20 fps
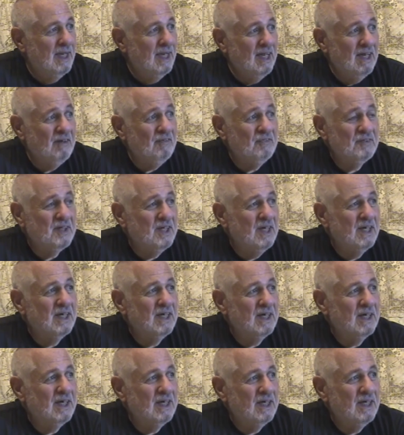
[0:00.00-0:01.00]
Half
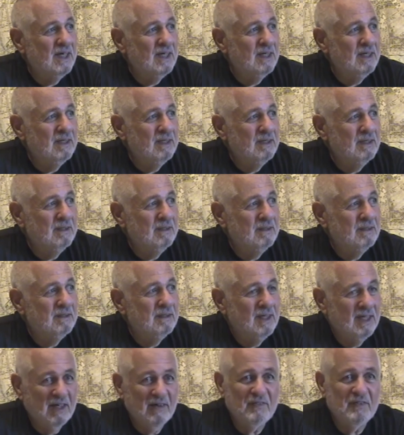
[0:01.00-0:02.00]
the AIA,
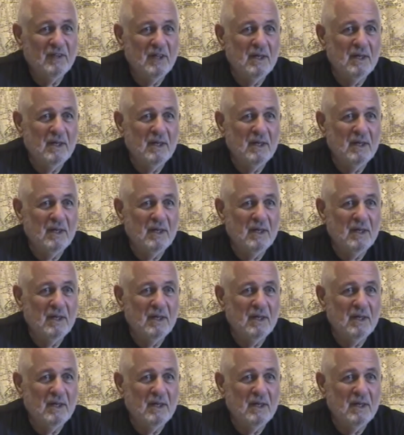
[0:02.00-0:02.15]
half